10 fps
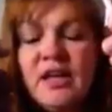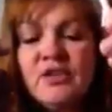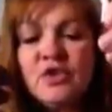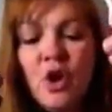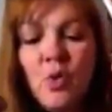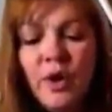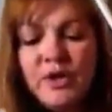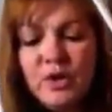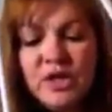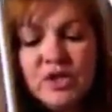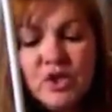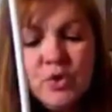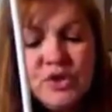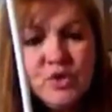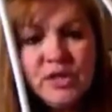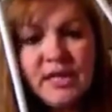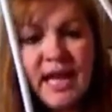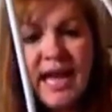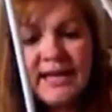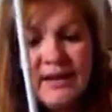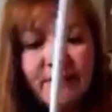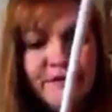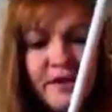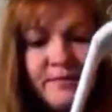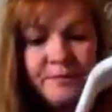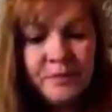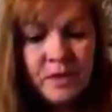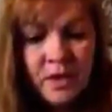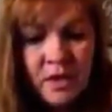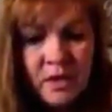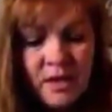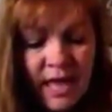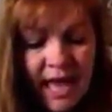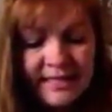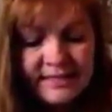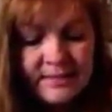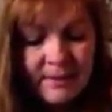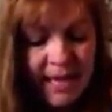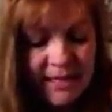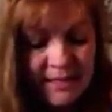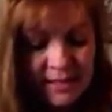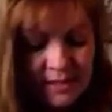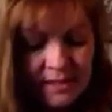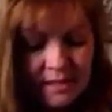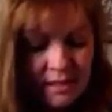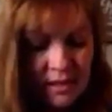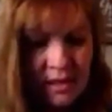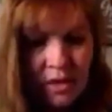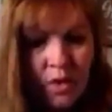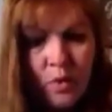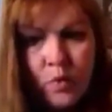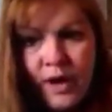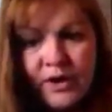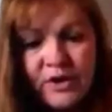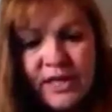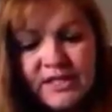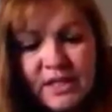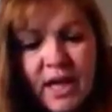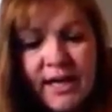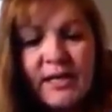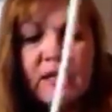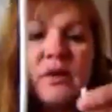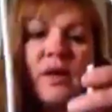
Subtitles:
So what you can do is you can kind of estimate where you need to cut it.